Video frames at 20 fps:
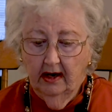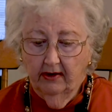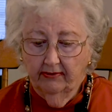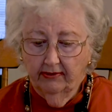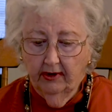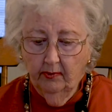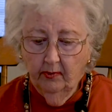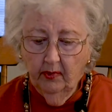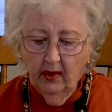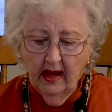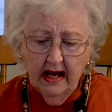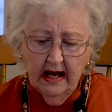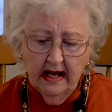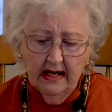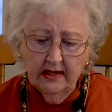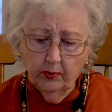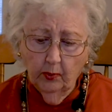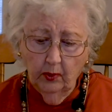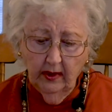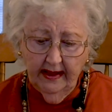From
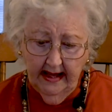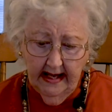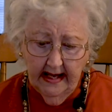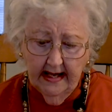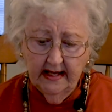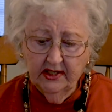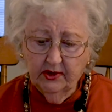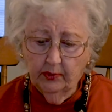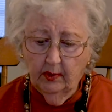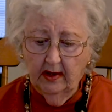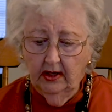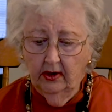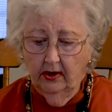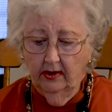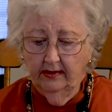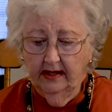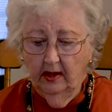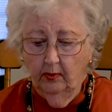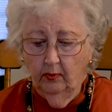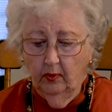these, we
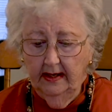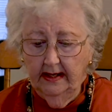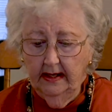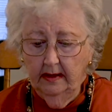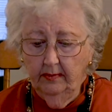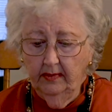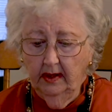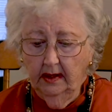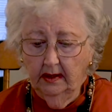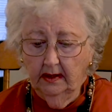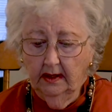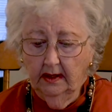learn that